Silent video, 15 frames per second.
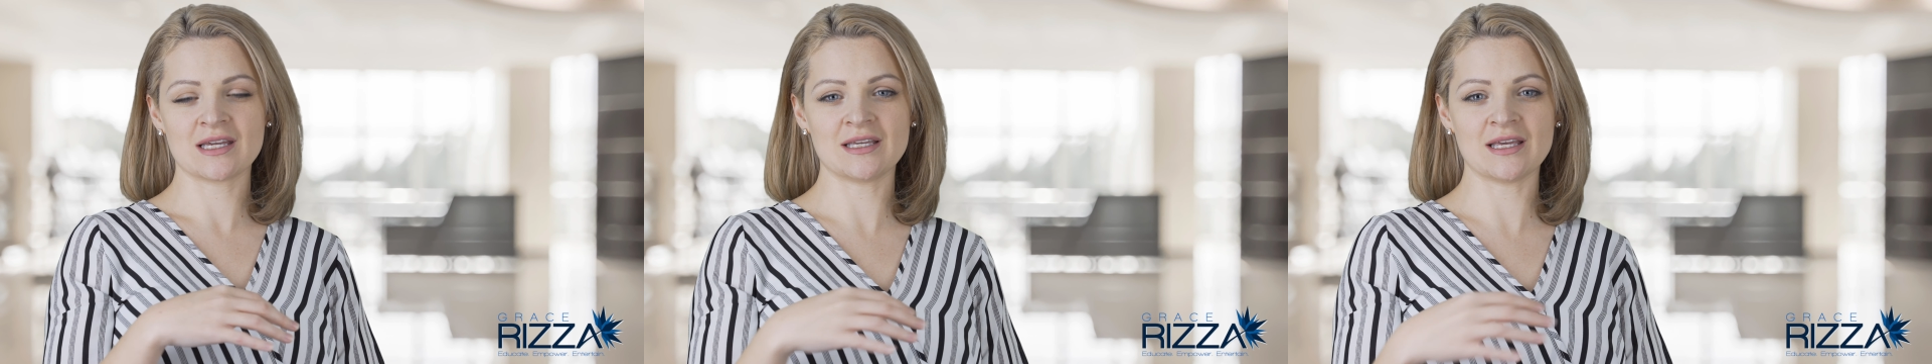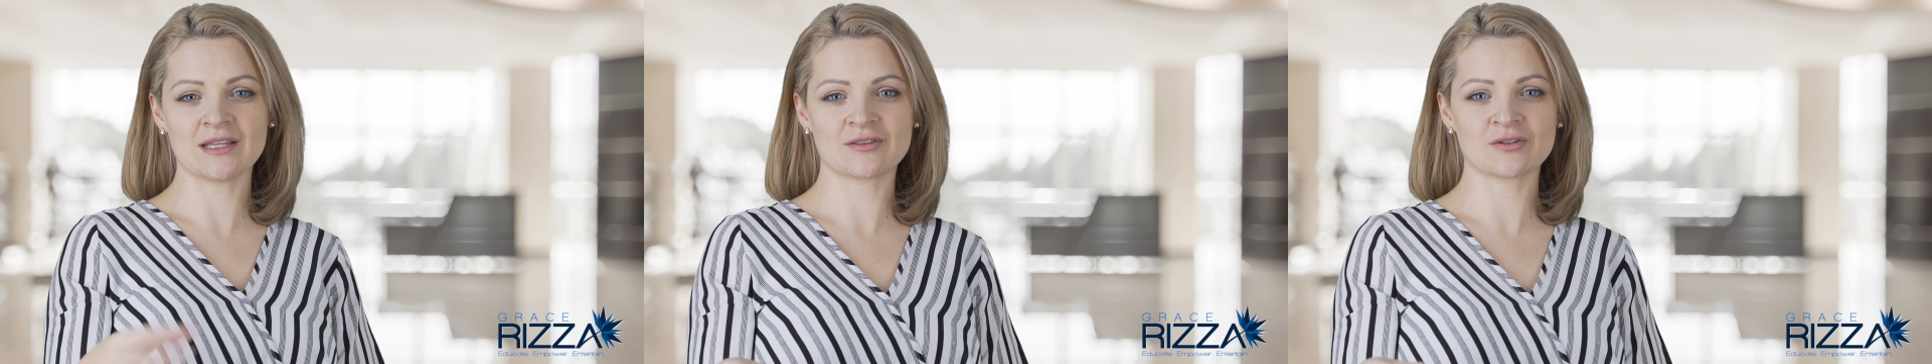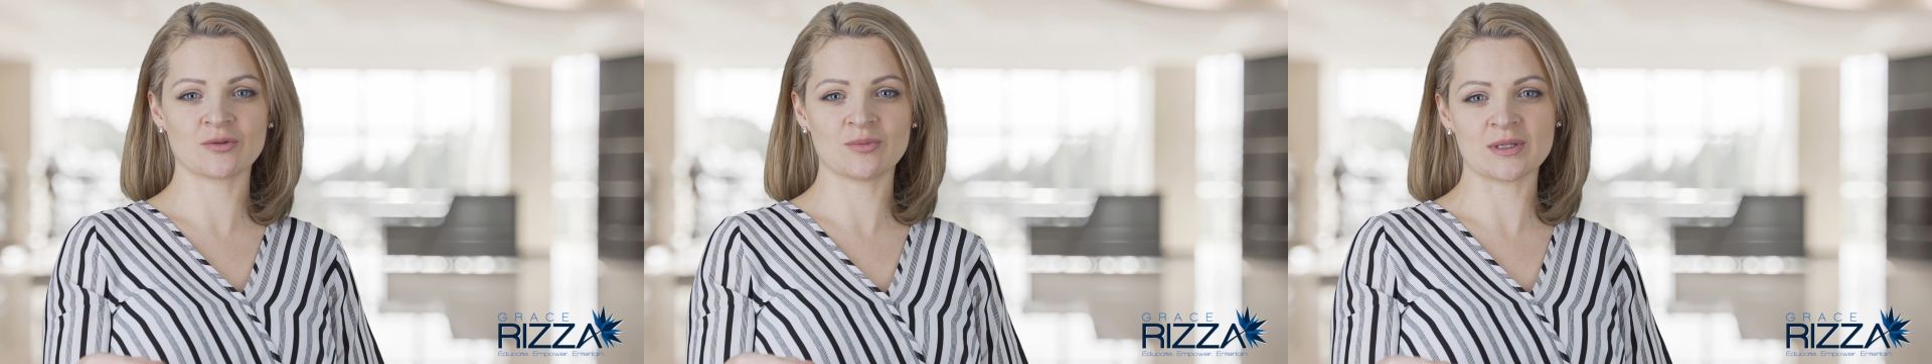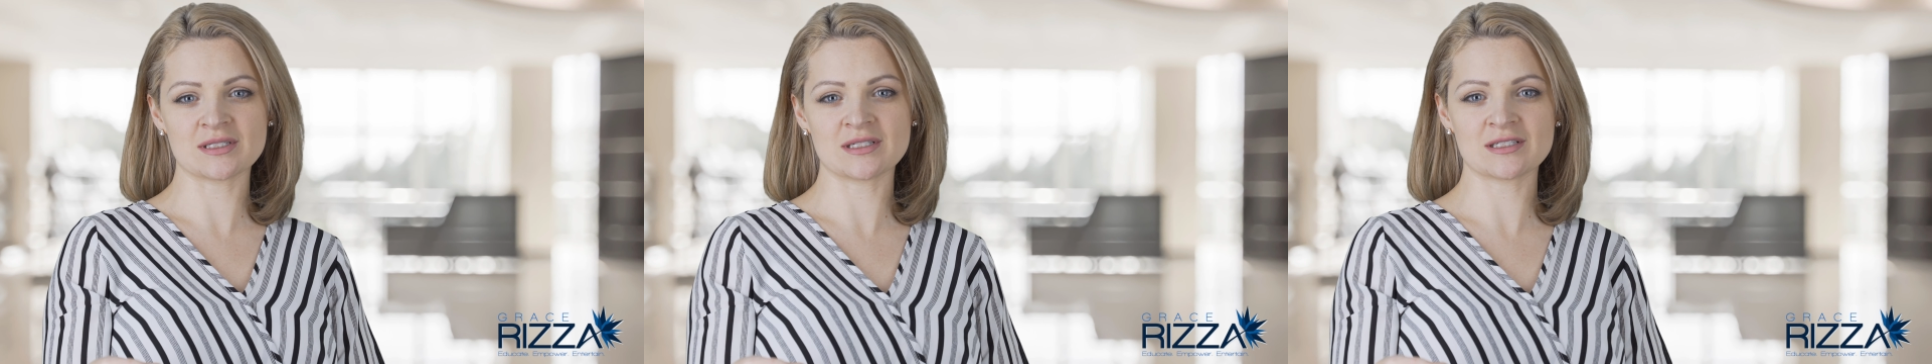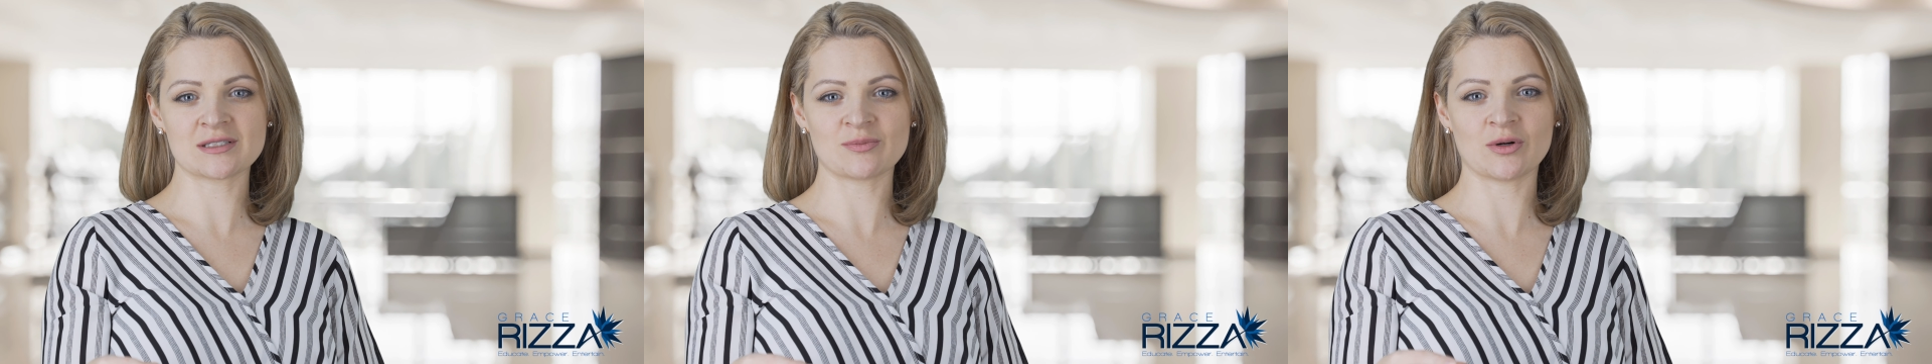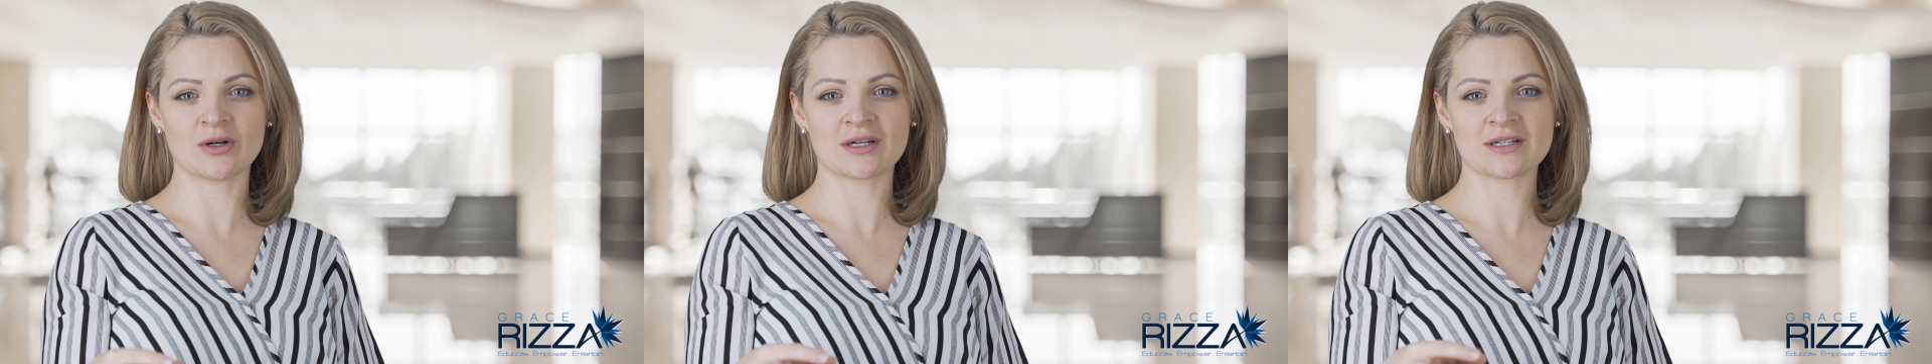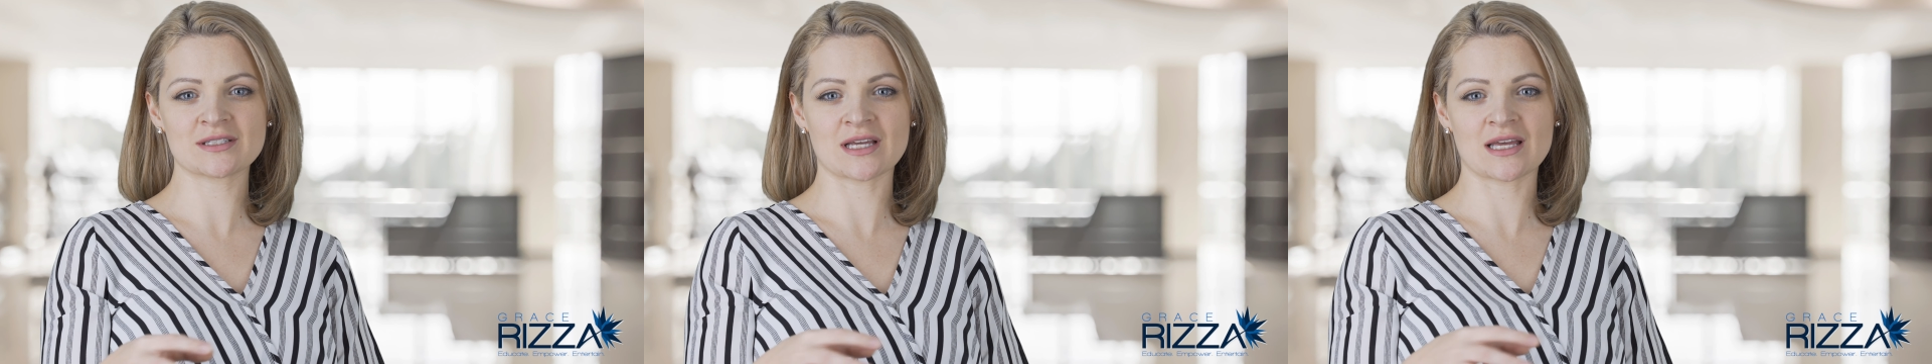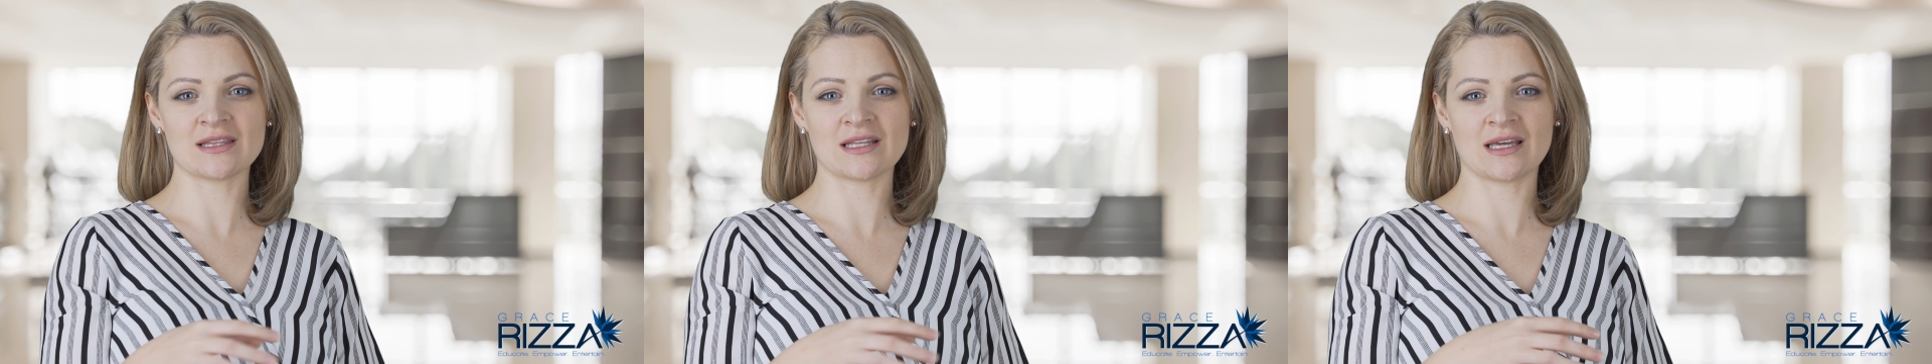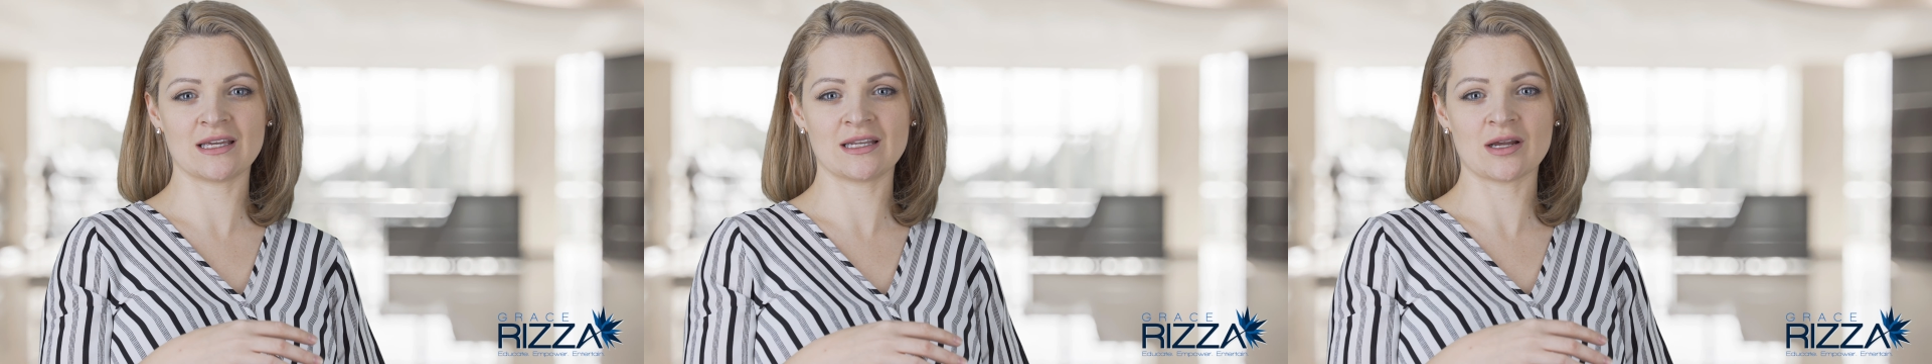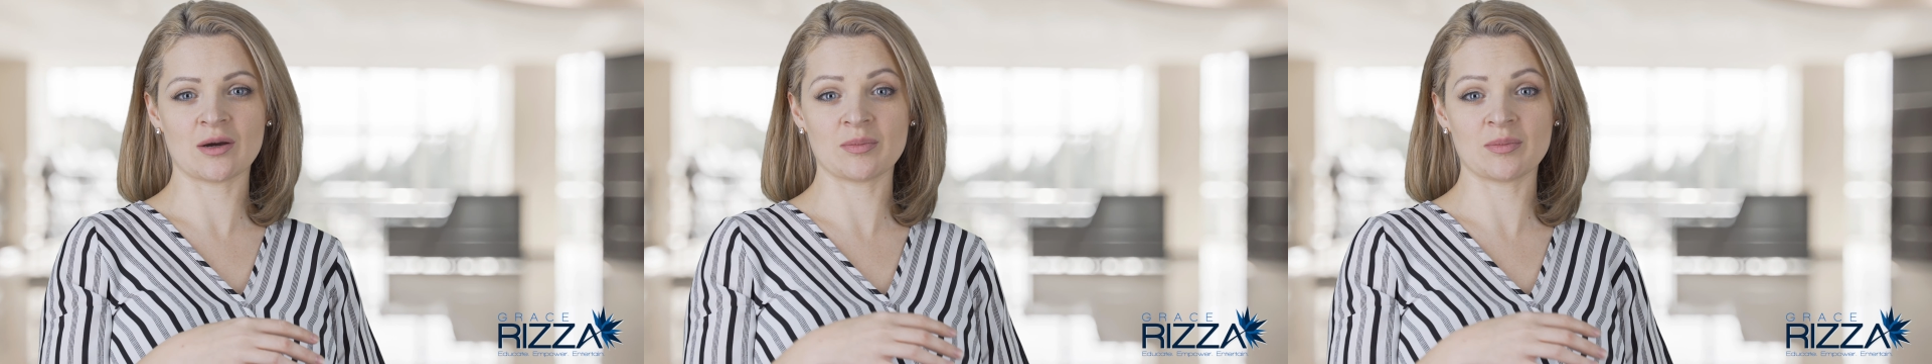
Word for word: get through business books and then